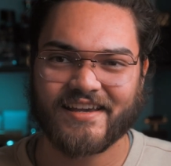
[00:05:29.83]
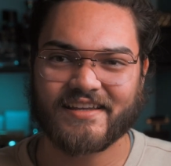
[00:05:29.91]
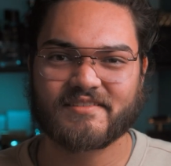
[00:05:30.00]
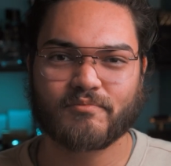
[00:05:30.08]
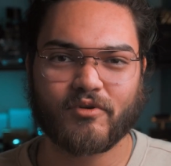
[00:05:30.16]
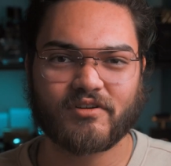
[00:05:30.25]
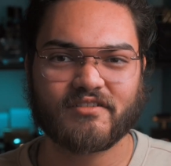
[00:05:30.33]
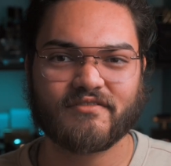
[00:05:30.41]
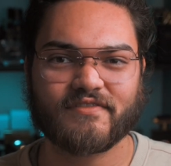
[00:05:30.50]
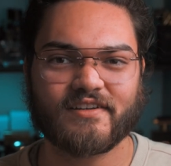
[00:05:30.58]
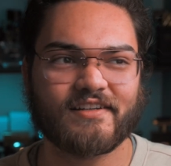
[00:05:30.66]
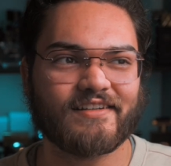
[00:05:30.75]
It's more
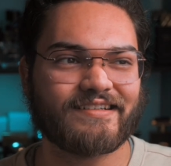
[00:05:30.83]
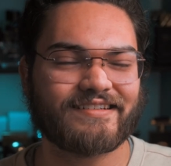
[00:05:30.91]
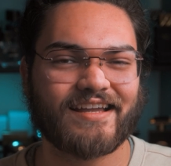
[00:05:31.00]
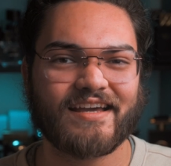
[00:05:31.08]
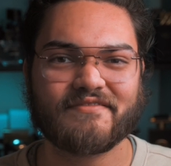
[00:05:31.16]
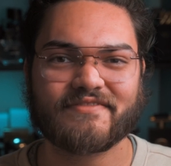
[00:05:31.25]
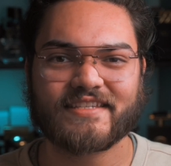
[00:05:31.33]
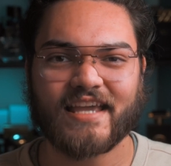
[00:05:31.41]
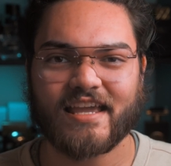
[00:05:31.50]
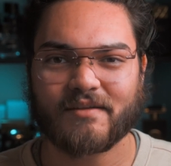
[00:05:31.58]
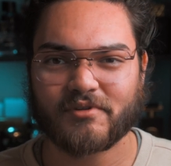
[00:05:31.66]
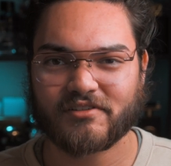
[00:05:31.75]
of a kind of
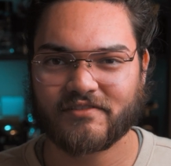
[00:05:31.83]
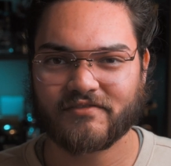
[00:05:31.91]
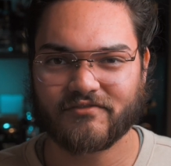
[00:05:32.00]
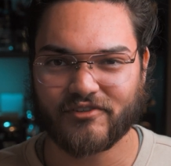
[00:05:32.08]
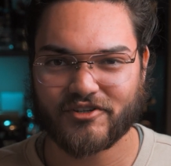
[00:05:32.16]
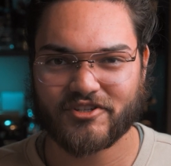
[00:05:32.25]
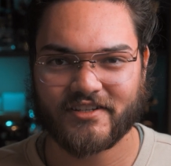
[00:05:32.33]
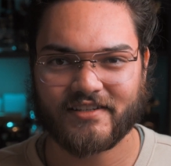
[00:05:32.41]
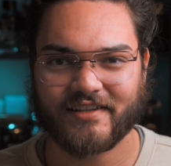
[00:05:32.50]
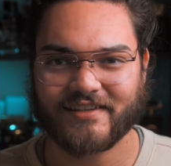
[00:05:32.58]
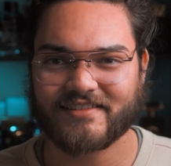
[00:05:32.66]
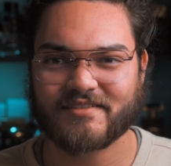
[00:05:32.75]
tamer version
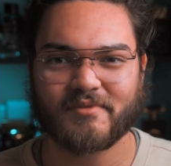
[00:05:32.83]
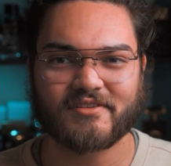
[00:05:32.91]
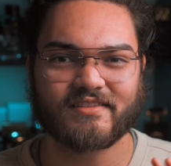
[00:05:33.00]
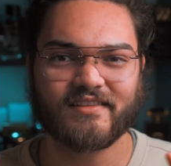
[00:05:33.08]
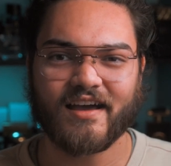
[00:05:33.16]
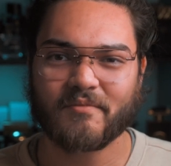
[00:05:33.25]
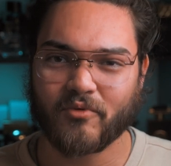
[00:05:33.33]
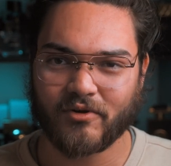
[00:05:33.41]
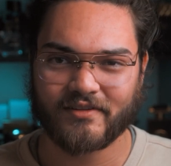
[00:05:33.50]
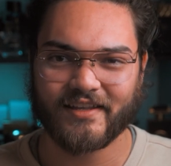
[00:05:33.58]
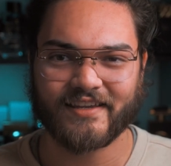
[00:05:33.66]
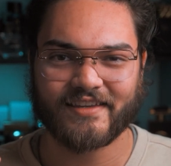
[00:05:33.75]
and it smells a lot more
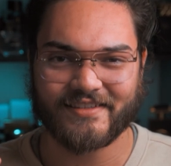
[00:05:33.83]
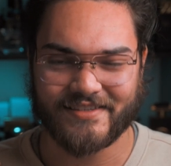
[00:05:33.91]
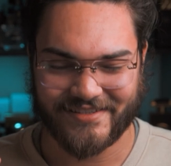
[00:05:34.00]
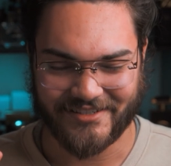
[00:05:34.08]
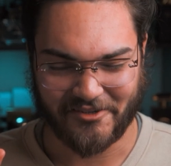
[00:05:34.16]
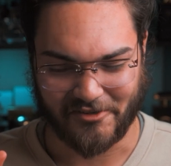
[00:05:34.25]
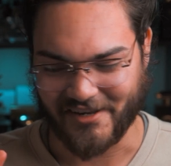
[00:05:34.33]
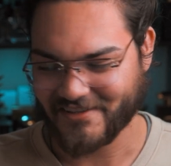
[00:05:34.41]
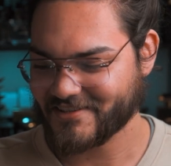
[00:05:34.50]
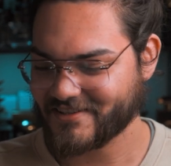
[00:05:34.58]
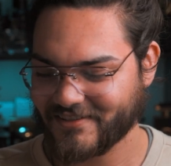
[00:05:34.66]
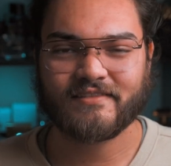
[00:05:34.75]
like Instant Crush.